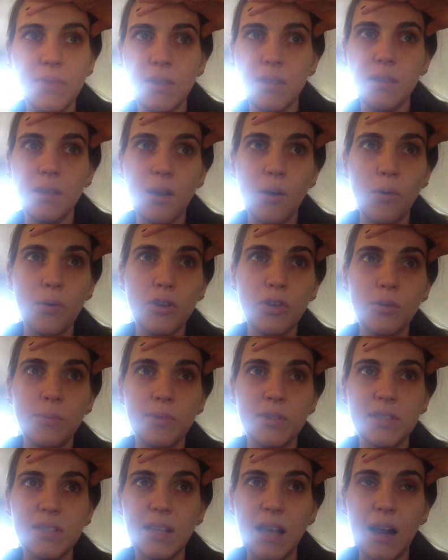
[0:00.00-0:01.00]
no
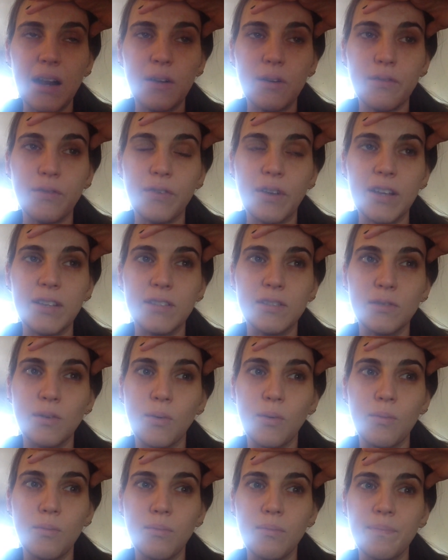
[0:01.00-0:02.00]
human sacrifice,
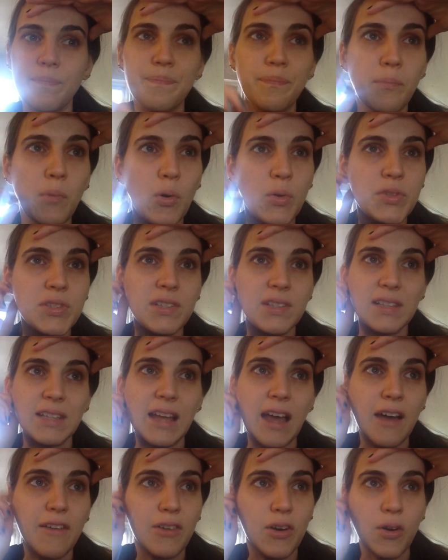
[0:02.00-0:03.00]
no molten
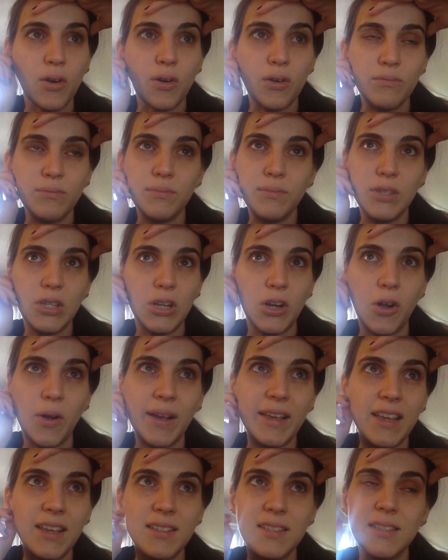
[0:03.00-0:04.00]
lava. You know, I
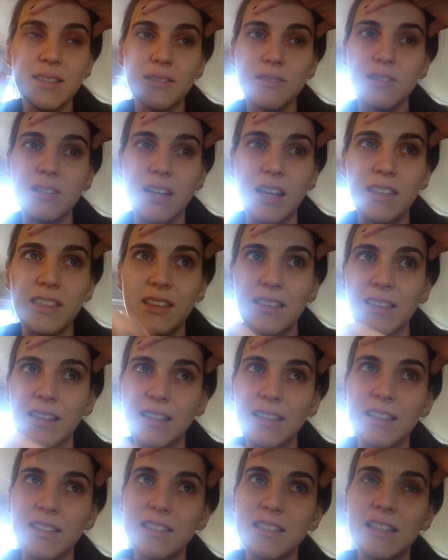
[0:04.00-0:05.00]
guess there's nothing
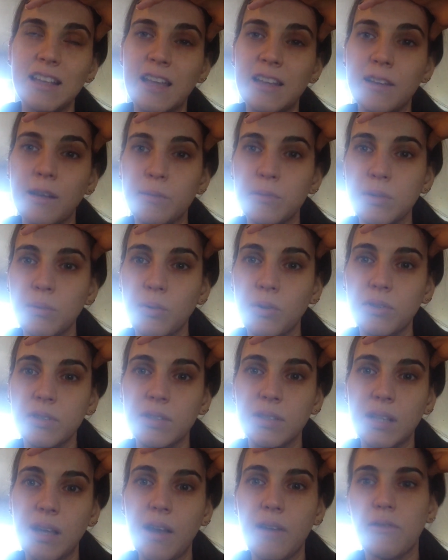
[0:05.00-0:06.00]
that can stand up to
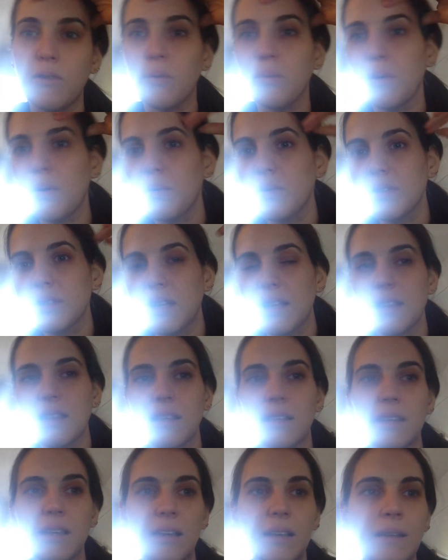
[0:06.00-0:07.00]
molten lava. What was I
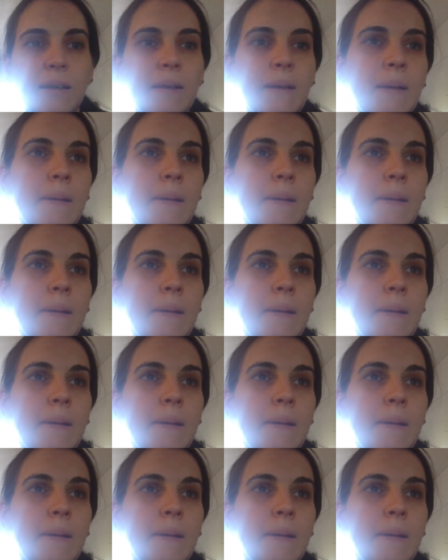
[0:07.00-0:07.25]
thinking?